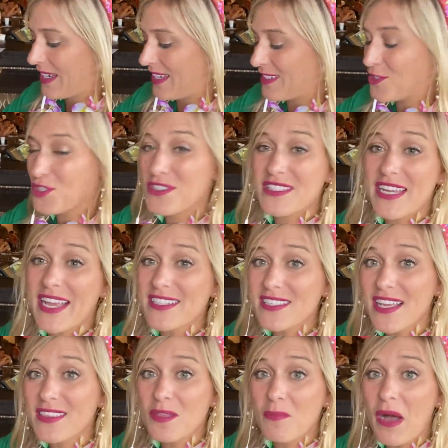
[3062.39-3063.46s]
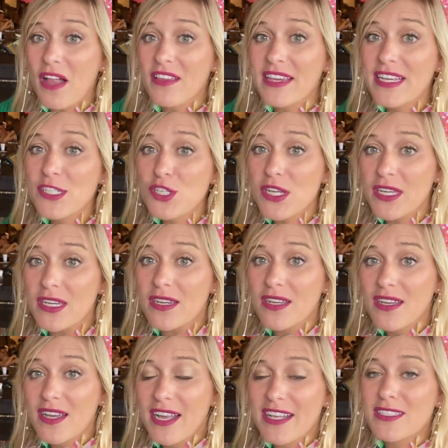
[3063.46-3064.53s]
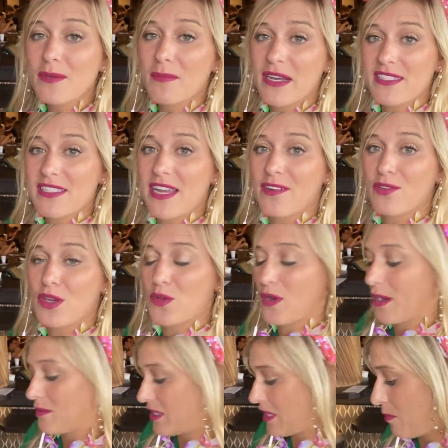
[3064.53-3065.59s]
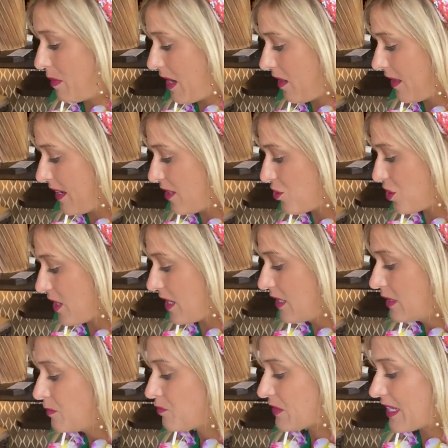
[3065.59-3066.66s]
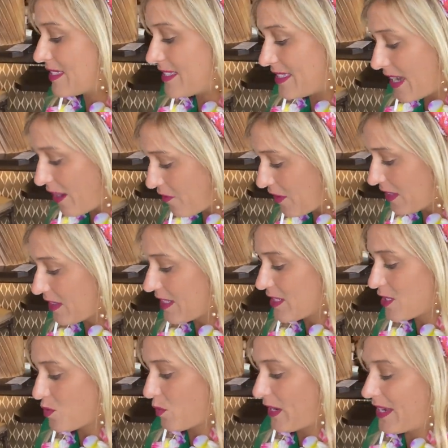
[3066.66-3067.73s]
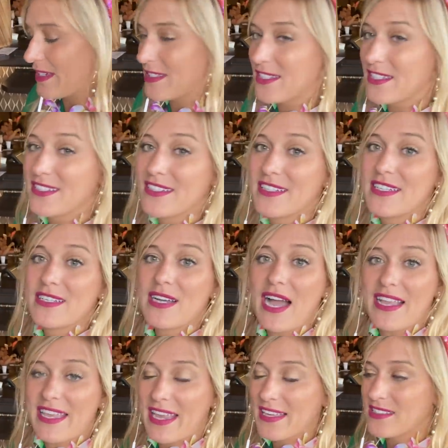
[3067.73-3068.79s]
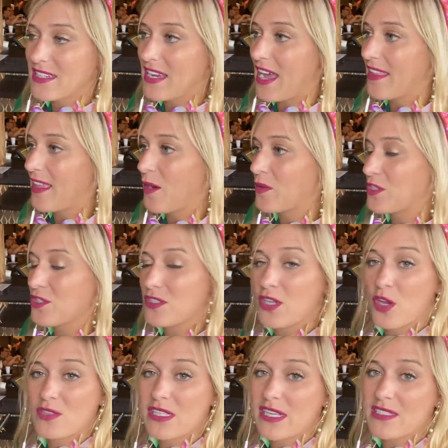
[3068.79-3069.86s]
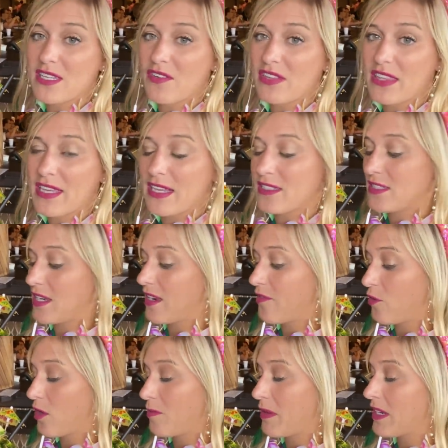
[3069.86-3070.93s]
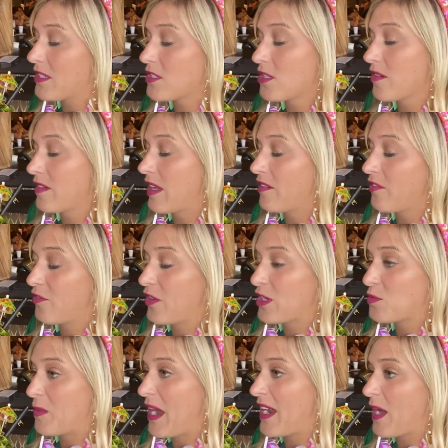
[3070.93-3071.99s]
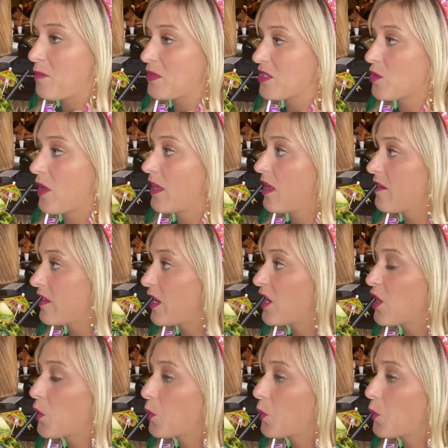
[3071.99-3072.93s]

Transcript: It just tastes like the Polynesian. It's a must have when you come Polynesian. It's definitely sweet. I can't deny that, which goes against everything I stand for, but it's served out of a fresh pineapple, so I love it.